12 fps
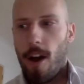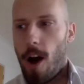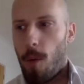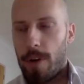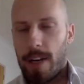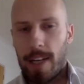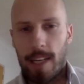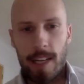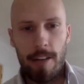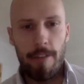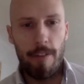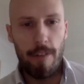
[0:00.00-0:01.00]
I wanted to kind
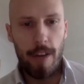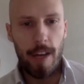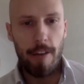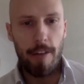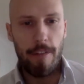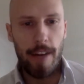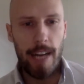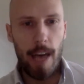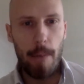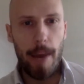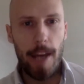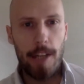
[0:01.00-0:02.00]
of kind of find
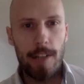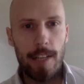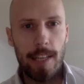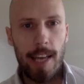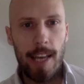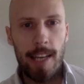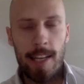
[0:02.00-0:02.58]
that passion again.